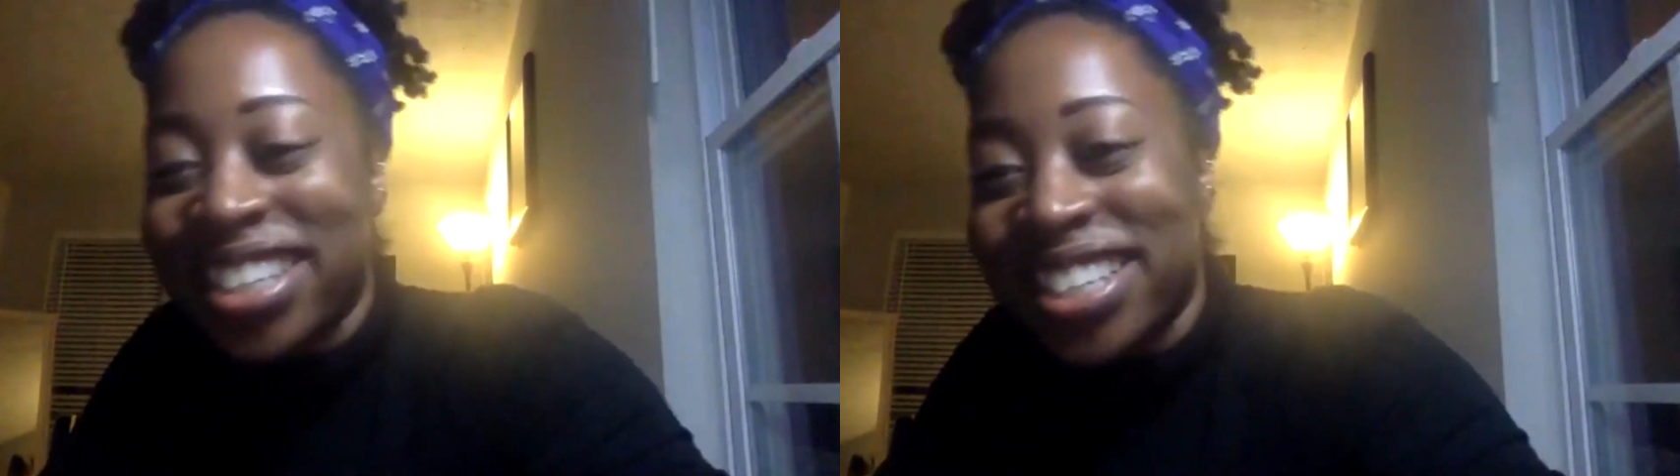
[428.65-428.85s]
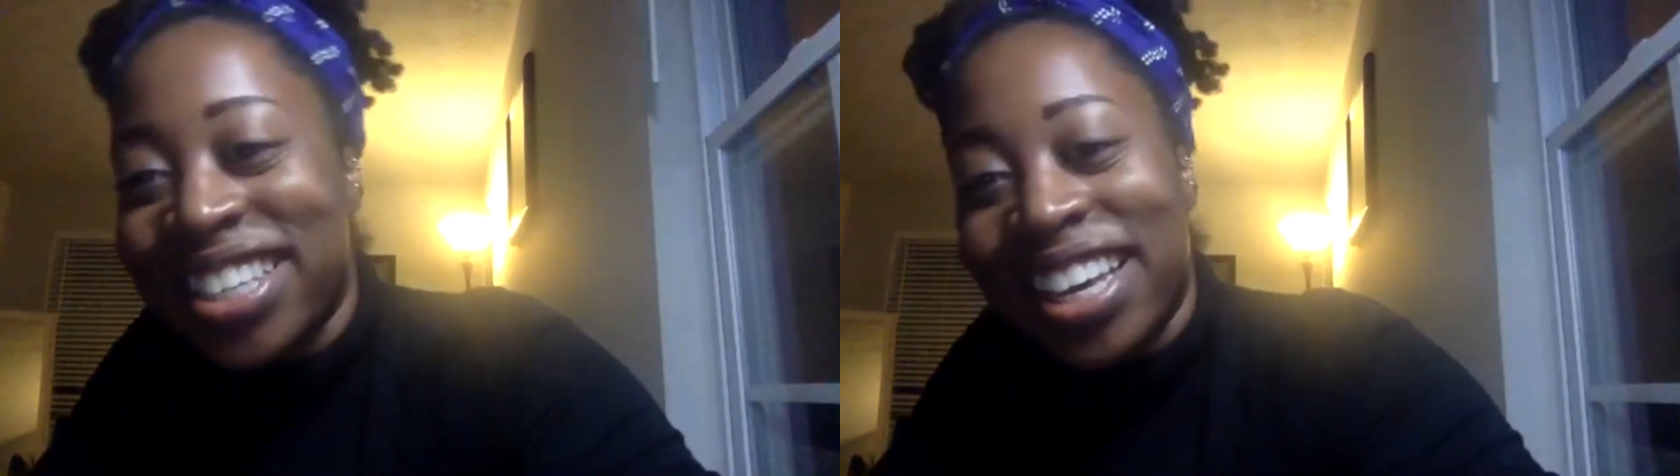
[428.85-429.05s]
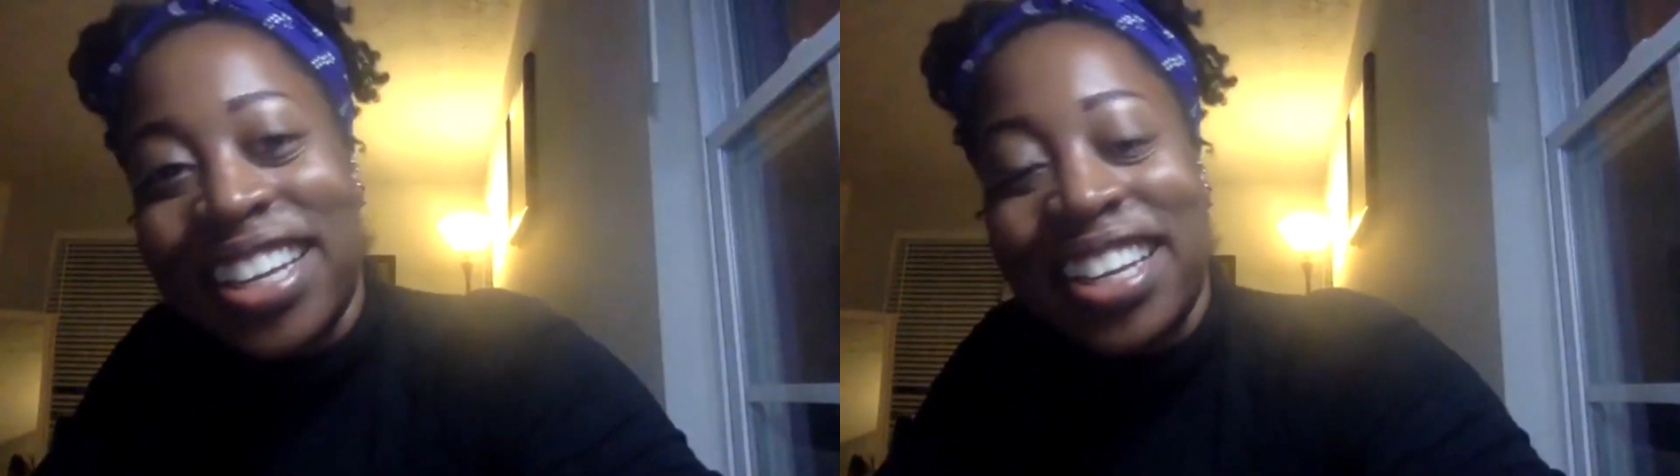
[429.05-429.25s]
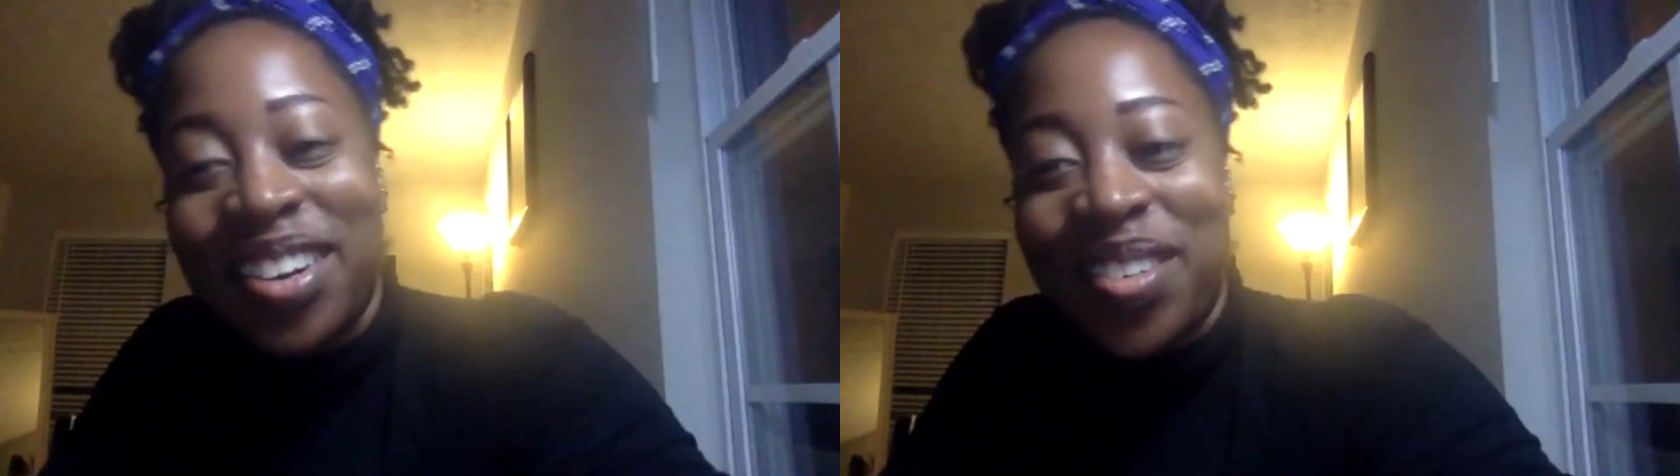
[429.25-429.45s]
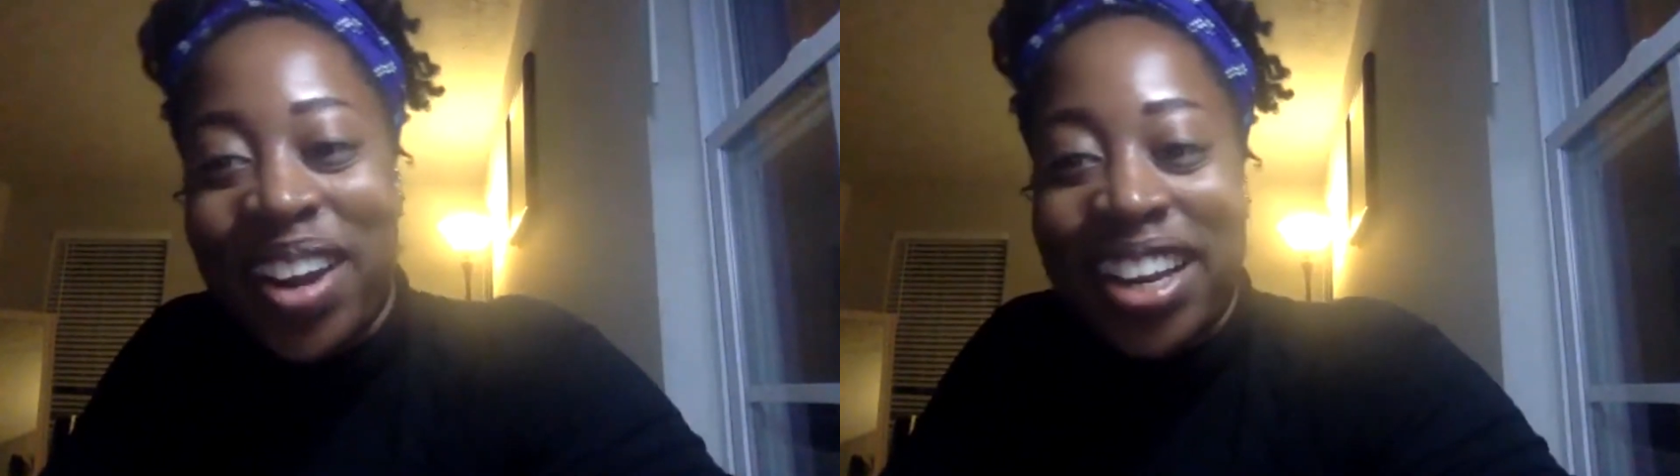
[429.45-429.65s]
killing it
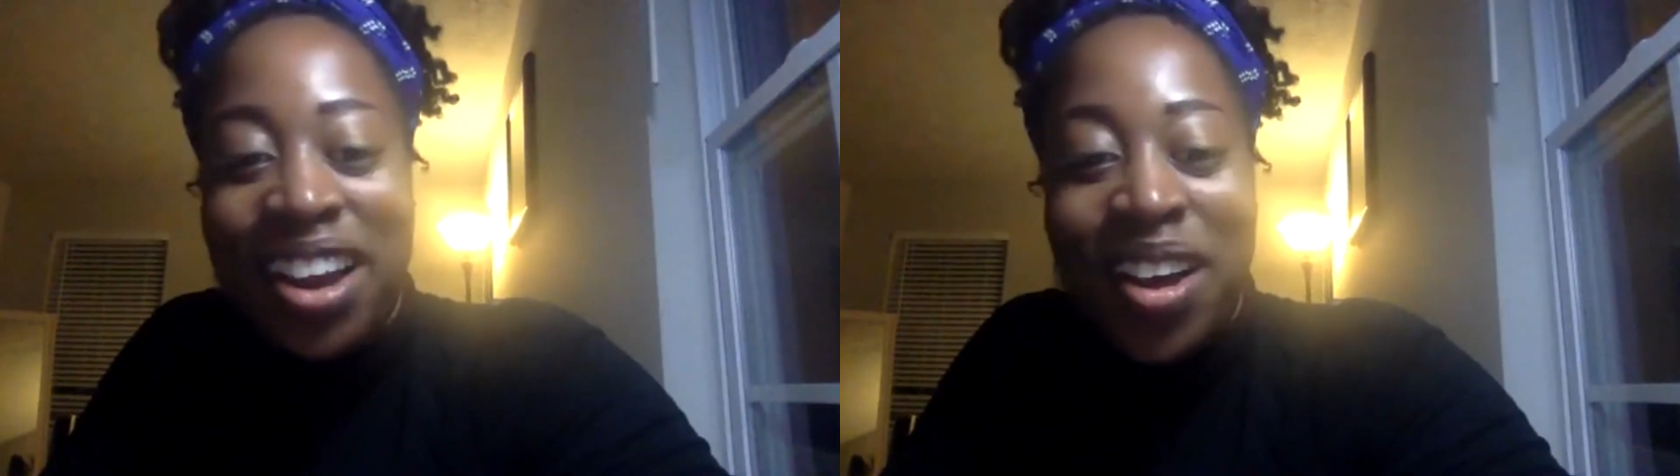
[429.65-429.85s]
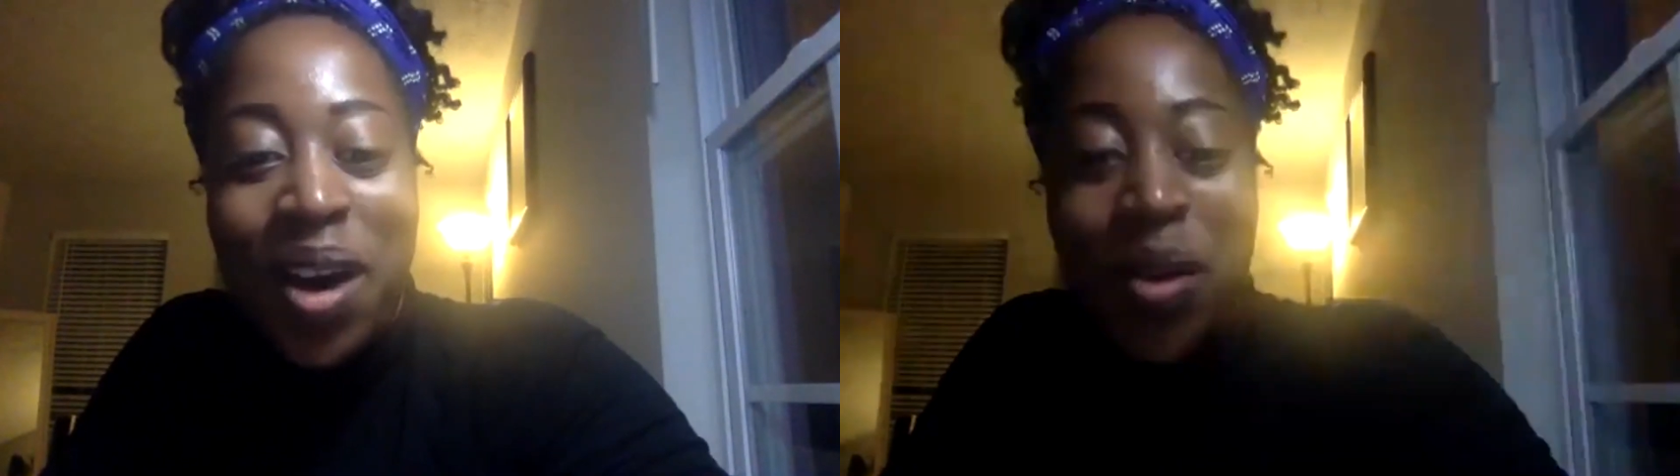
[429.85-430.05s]
right now.